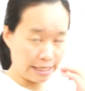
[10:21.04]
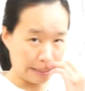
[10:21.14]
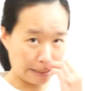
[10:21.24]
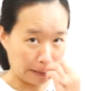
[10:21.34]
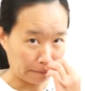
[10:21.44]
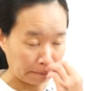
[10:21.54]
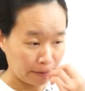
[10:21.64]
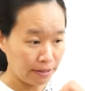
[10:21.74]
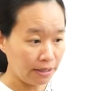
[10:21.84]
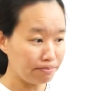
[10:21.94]
needs.
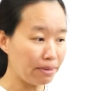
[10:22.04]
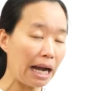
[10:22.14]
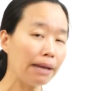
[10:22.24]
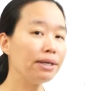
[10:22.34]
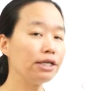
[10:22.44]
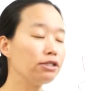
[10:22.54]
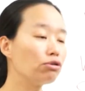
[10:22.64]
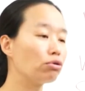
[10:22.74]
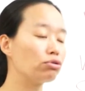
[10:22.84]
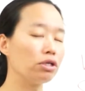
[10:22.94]
Maybe
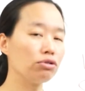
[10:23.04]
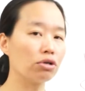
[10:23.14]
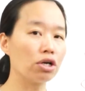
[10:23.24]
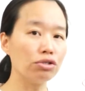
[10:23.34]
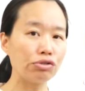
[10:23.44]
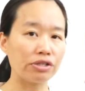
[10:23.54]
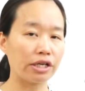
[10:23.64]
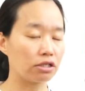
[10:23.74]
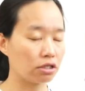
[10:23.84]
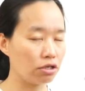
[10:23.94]
in your country
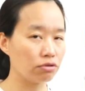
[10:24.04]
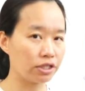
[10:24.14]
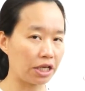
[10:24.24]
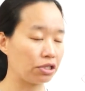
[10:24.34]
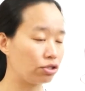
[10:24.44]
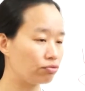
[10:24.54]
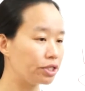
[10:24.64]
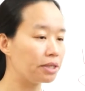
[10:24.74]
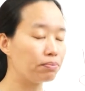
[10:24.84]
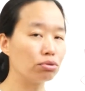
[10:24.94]
that skill set is
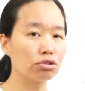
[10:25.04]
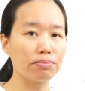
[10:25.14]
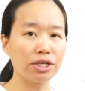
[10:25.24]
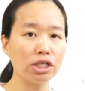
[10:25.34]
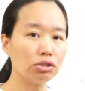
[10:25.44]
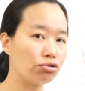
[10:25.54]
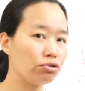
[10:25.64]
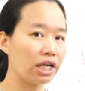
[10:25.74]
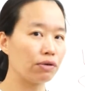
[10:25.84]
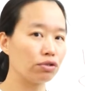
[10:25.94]
really important, but in
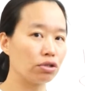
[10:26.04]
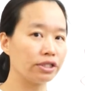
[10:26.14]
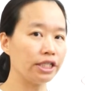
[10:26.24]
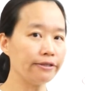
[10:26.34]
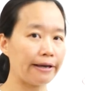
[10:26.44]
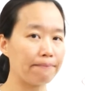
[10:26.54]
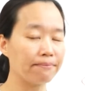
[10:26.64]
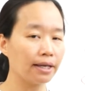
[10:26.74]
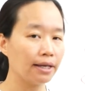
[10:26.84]
Australia we don't need them.